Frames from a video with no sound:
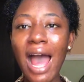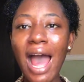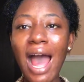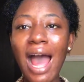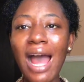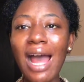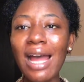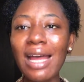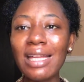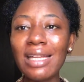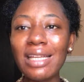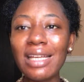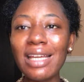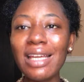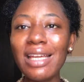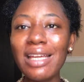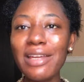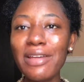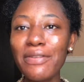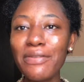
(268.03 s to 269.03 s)
and
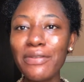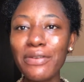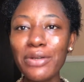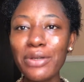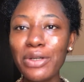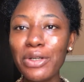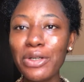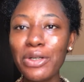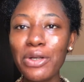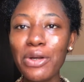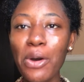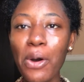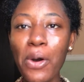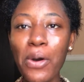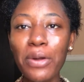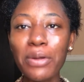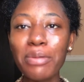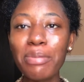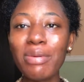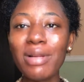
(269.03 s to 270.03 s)
even
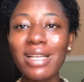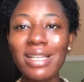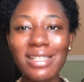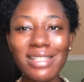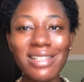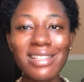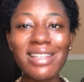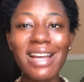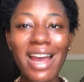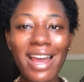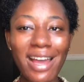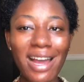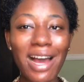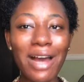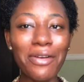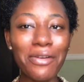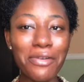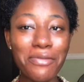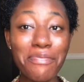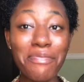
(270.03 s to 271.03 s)
on places I
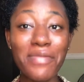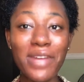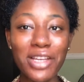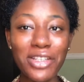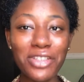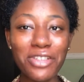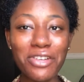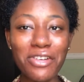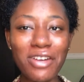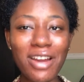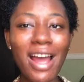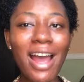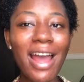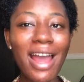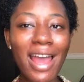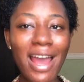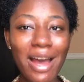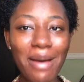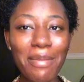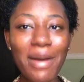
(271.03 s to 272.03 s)
cannot mention.
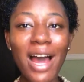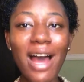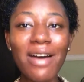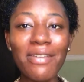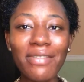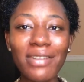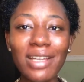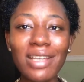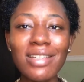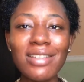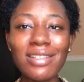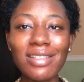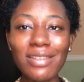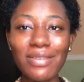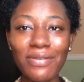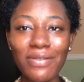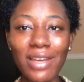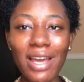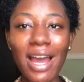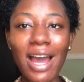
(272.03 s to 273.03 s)
I am having
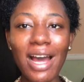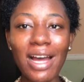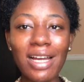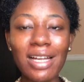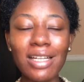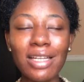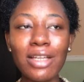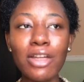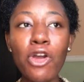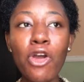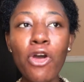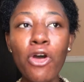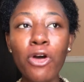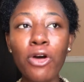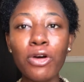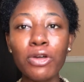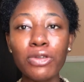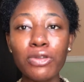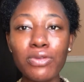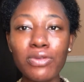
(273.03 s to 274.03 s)
severe acne
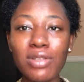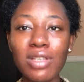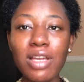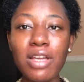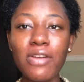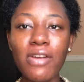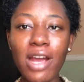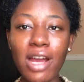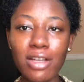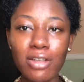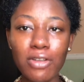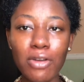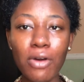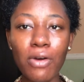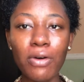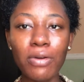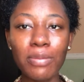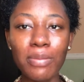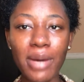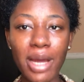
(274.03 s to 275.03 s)
on those areas
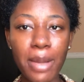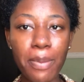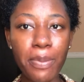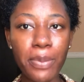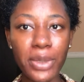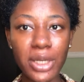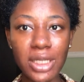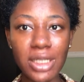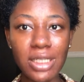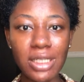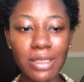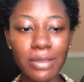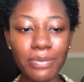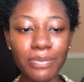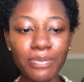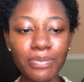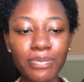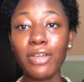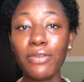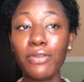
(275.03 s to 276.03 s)
on my body.
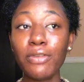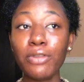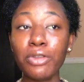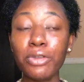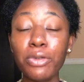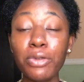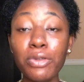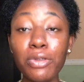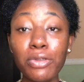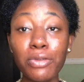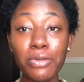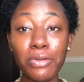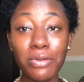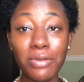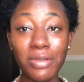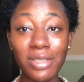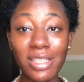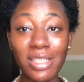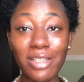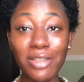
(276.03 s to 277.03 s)
If you don't
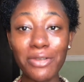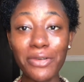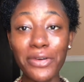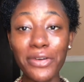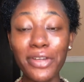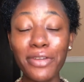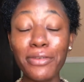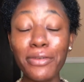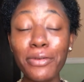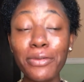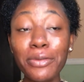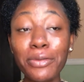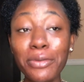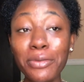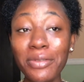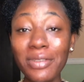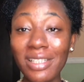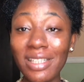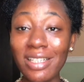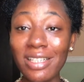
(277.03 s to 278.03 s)
know this, or if you
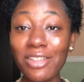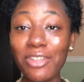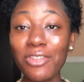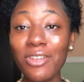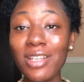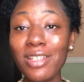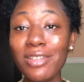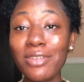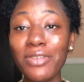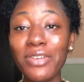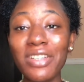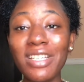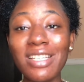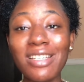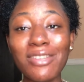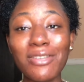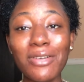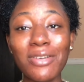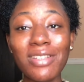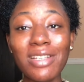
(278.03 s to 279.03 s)
know this, tretinoin
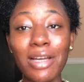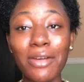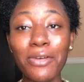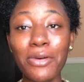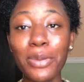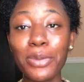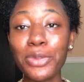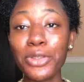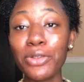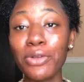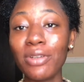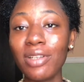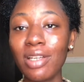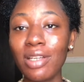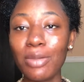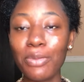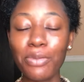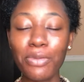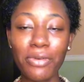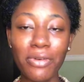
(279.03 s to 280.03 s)
is not an option
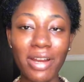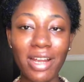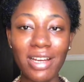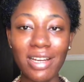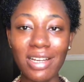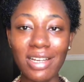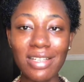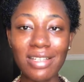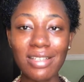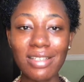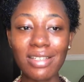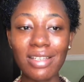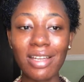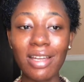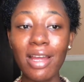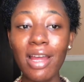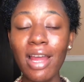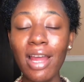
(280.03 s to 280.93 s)
in pregnancy.